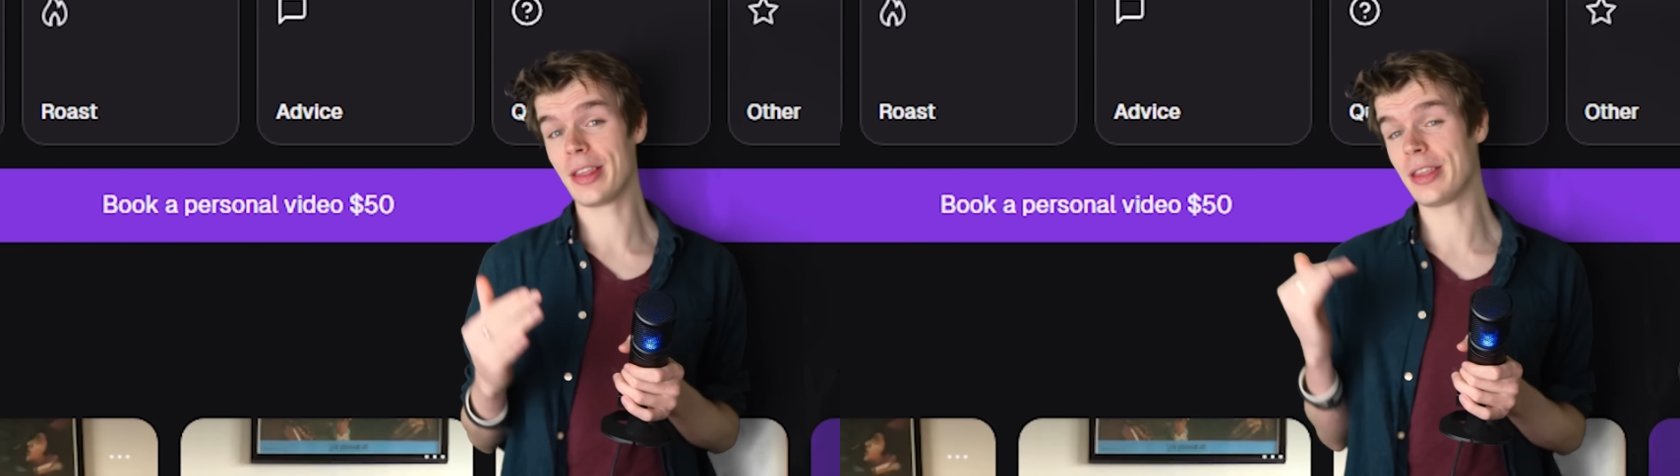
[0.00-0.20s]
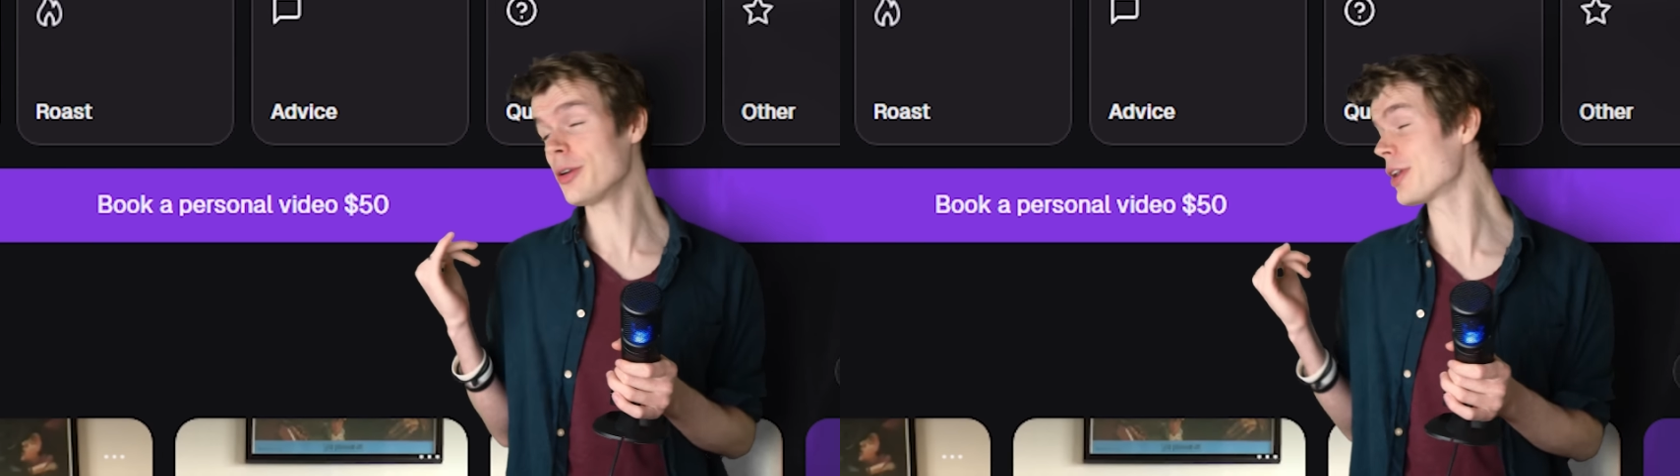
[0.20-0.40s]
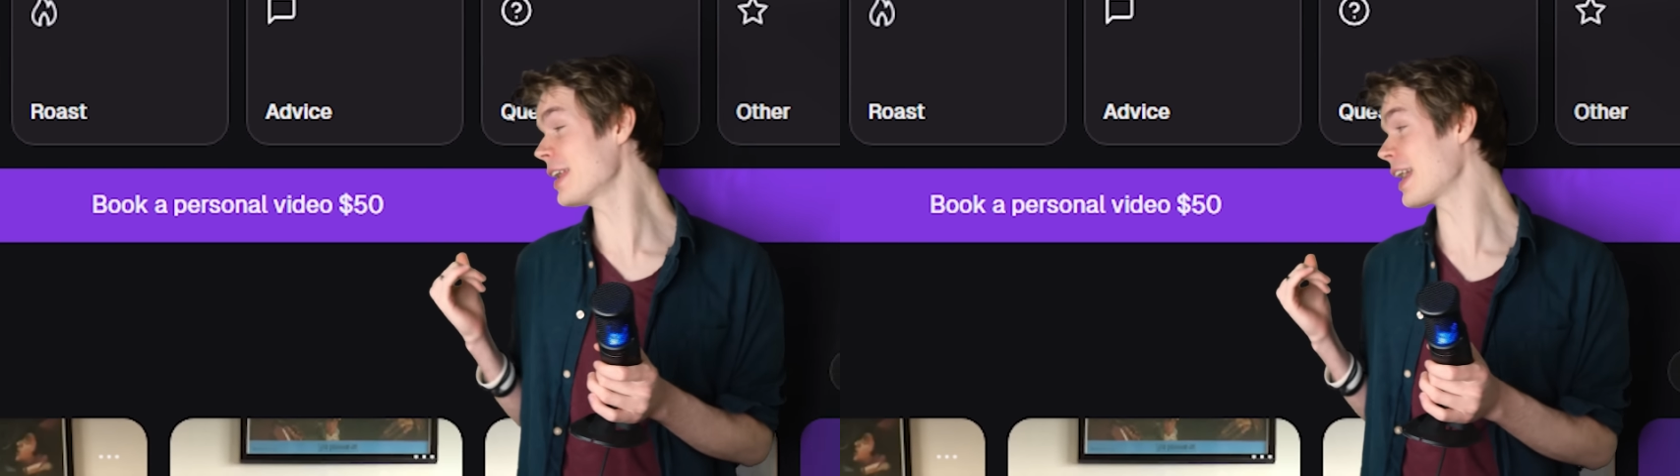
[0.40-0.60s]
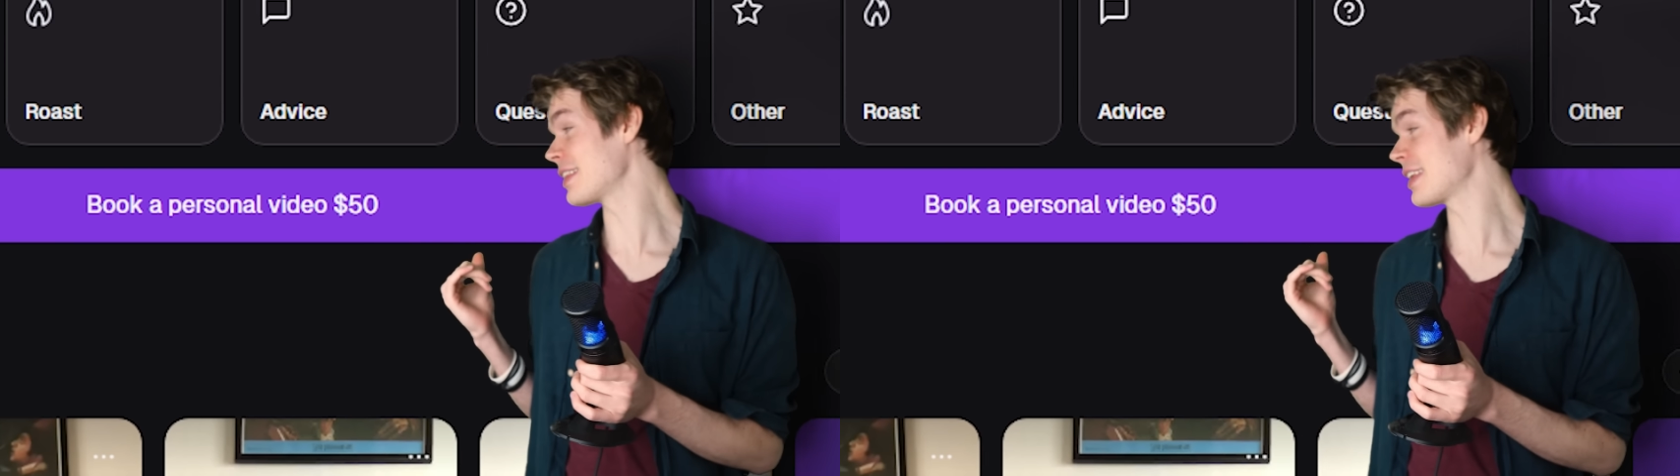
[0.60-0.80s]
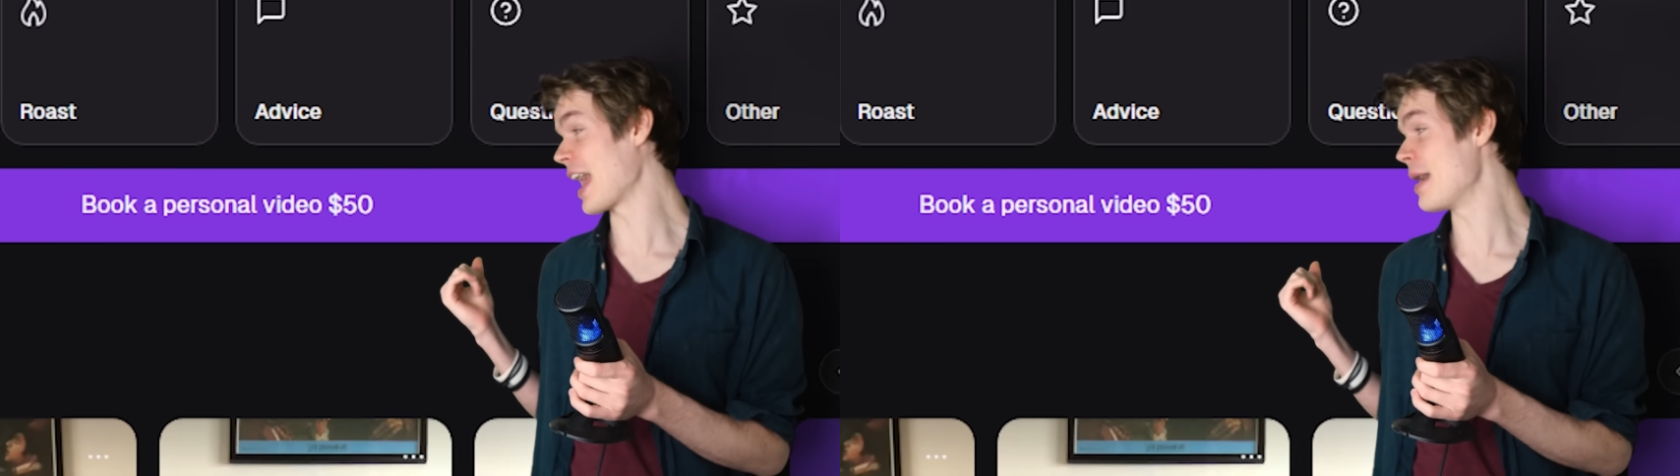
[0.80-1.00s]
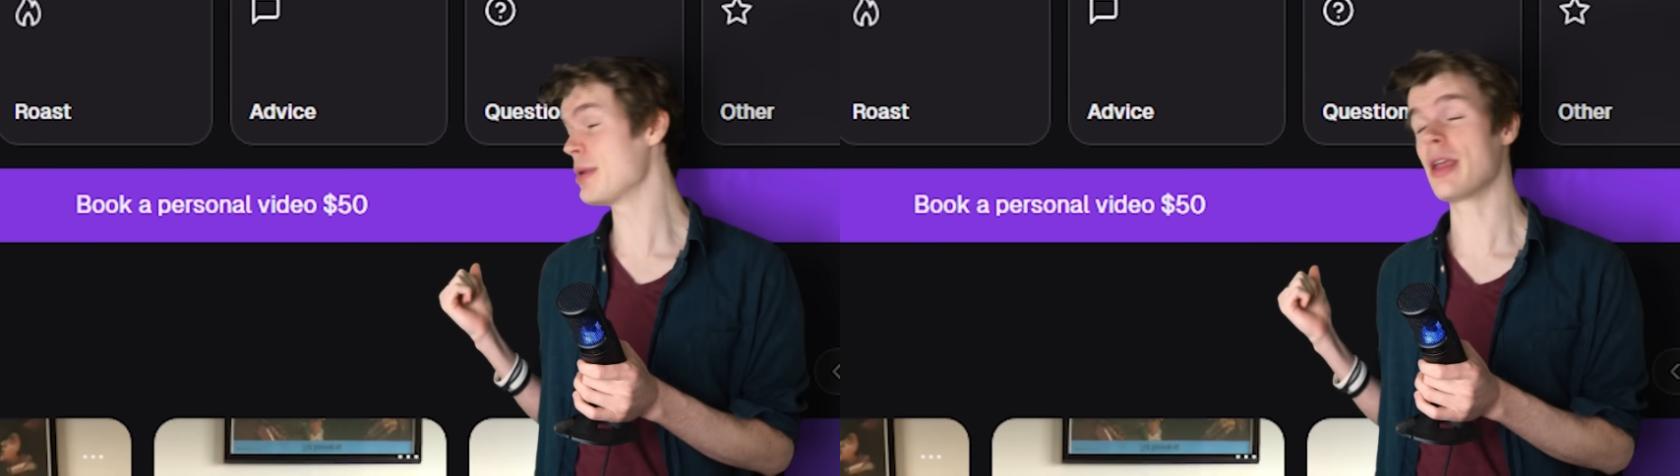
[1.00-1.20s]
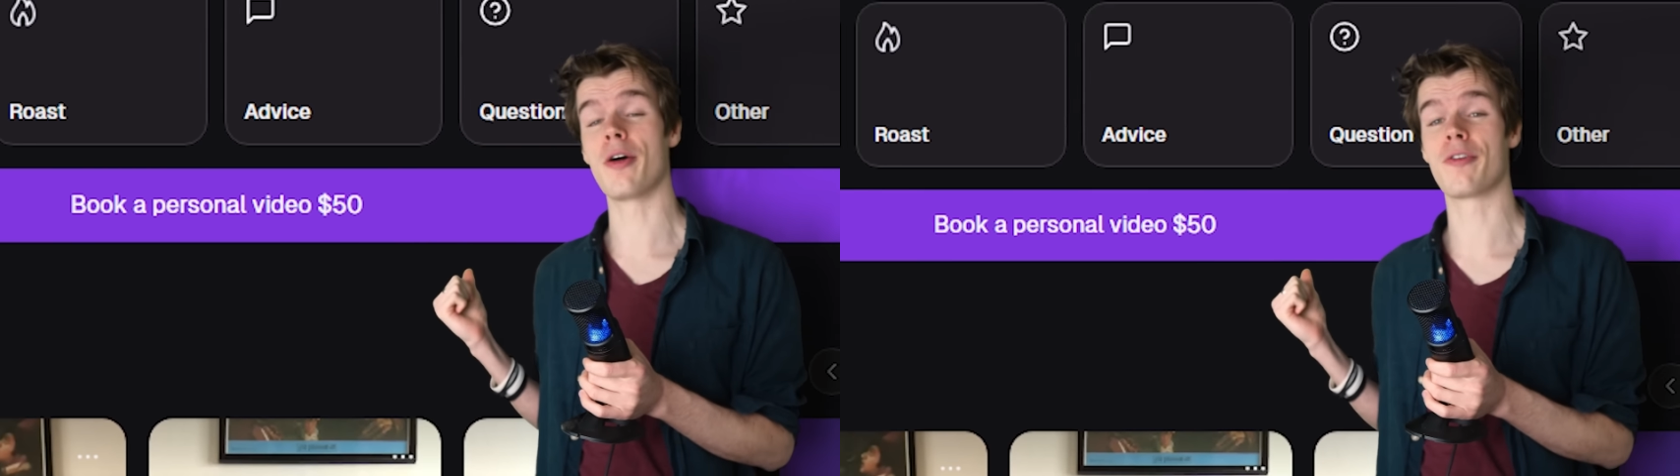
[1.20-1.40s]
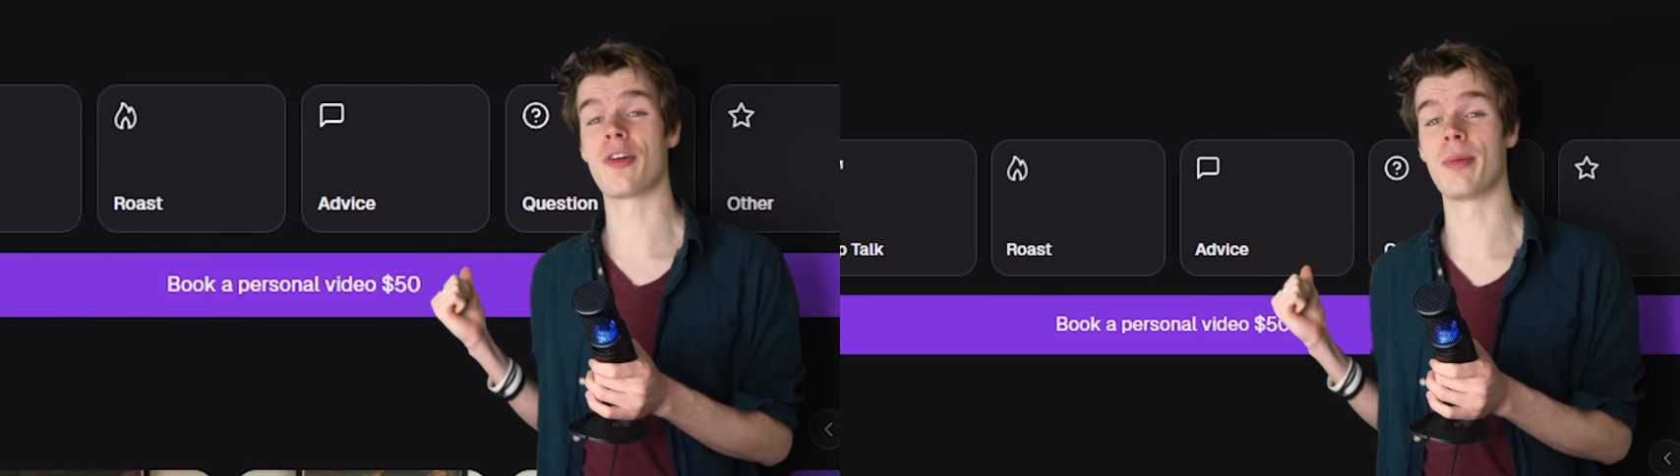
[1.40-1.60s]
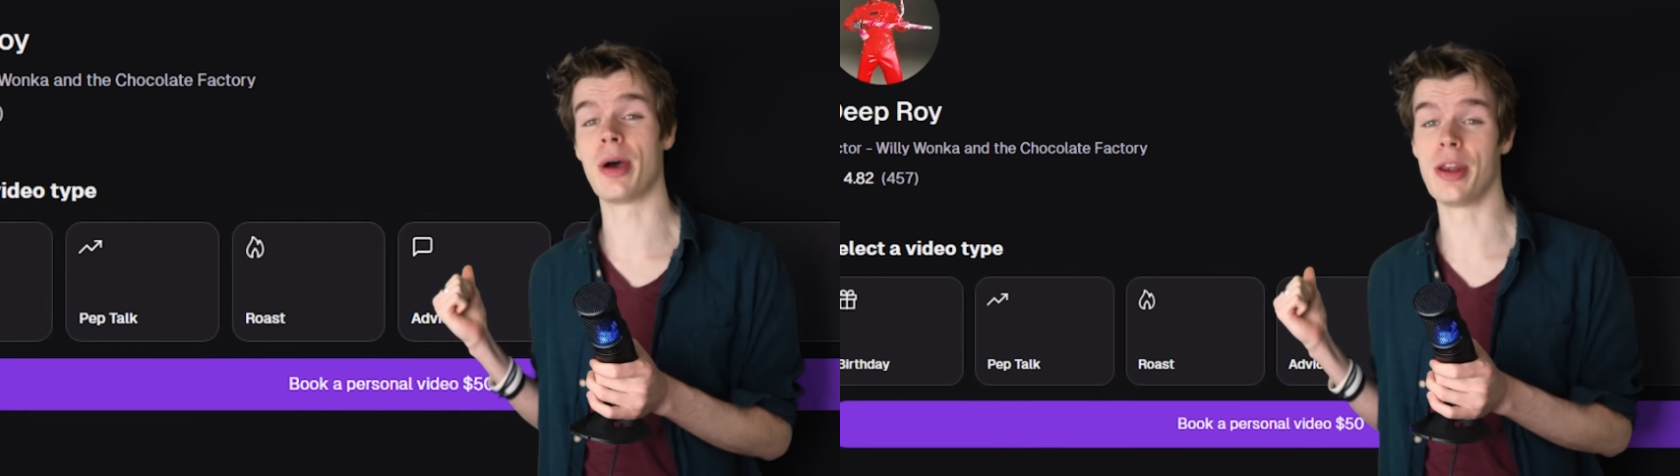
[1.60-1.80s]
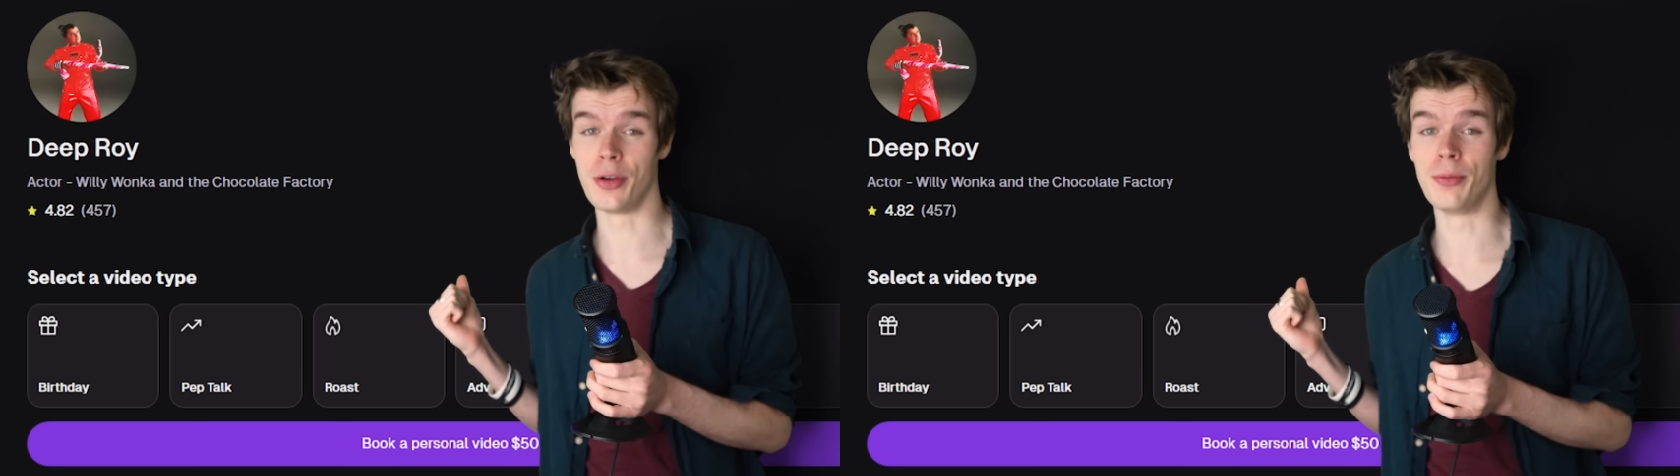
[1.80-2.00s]
you can get Cameo from
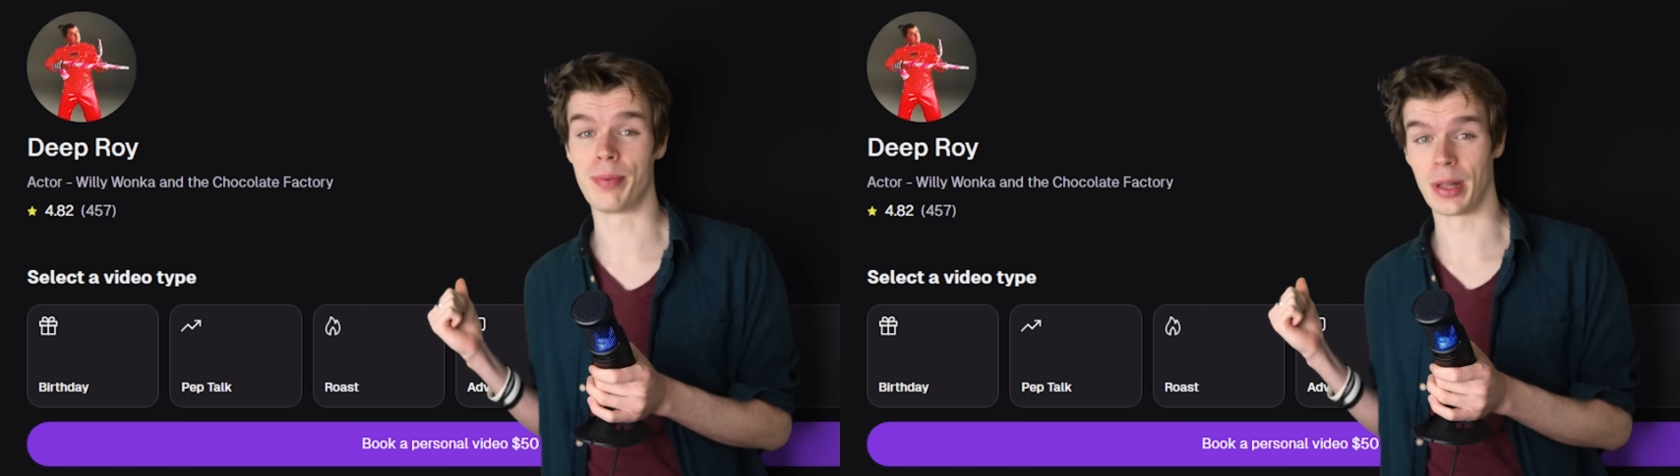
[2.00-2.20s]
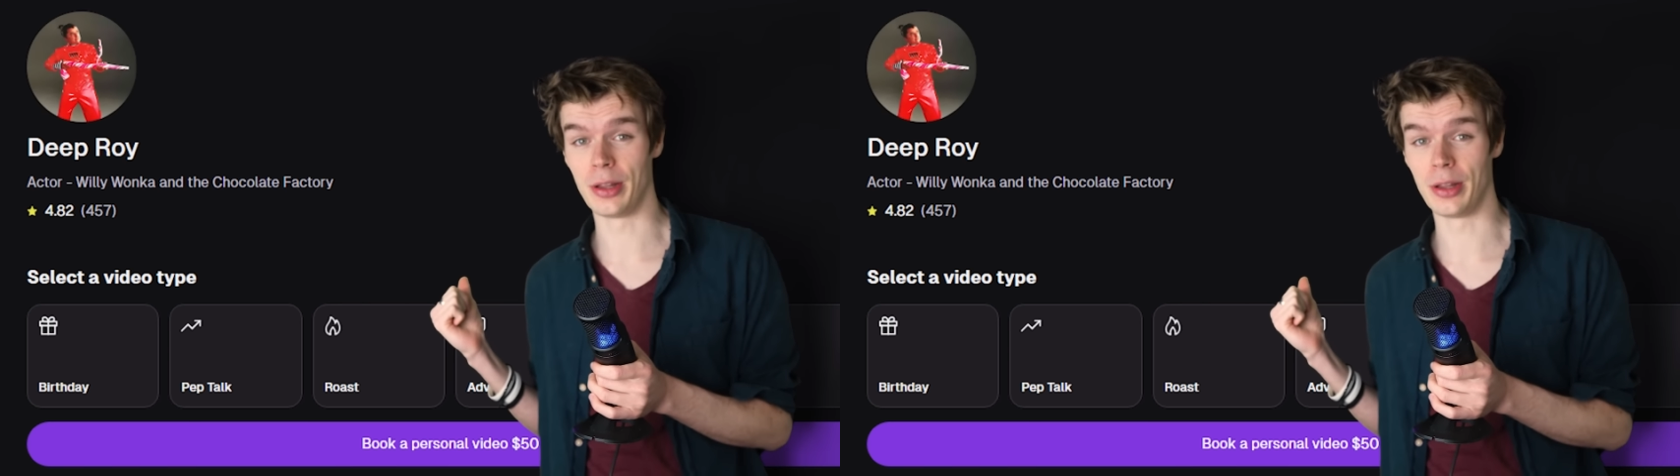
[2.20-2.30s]
an Oompa